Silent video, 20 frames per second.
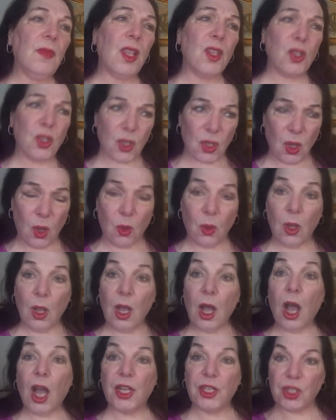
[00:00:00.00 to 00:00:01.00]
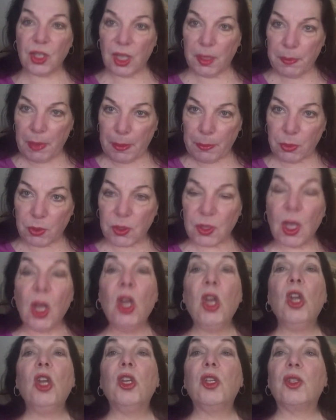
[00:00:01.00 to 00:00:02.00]
So, hot chili peppers.
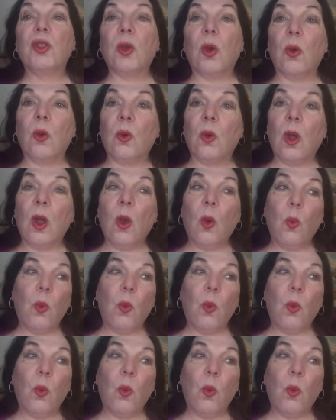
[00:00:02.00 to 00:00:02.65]
So,